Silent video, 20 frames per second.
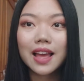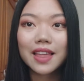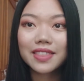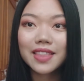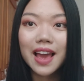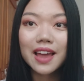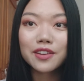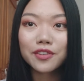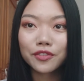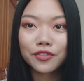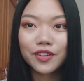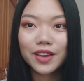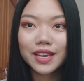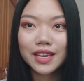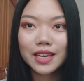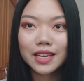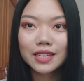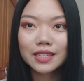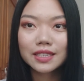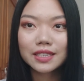Another
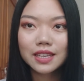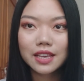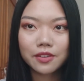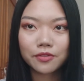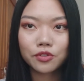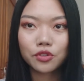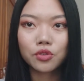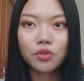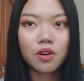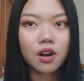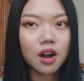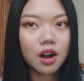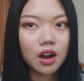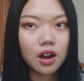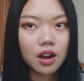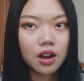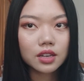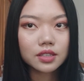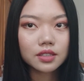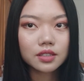thing is if you are
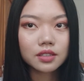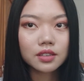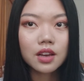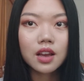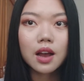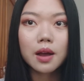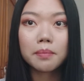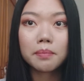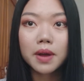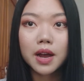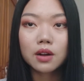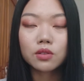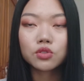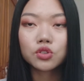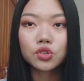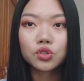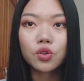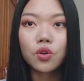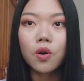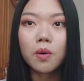asked
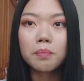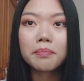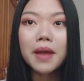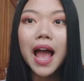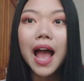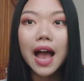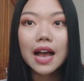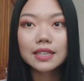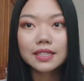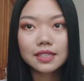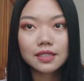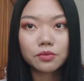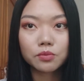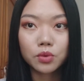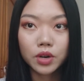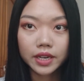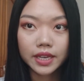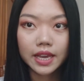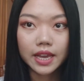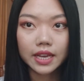about your past
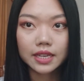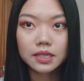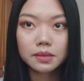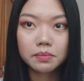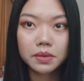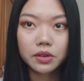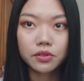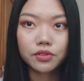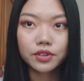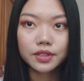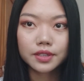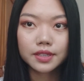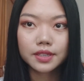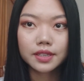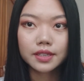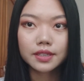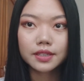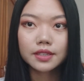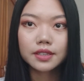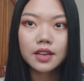working
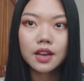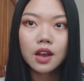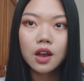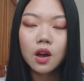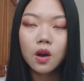experiences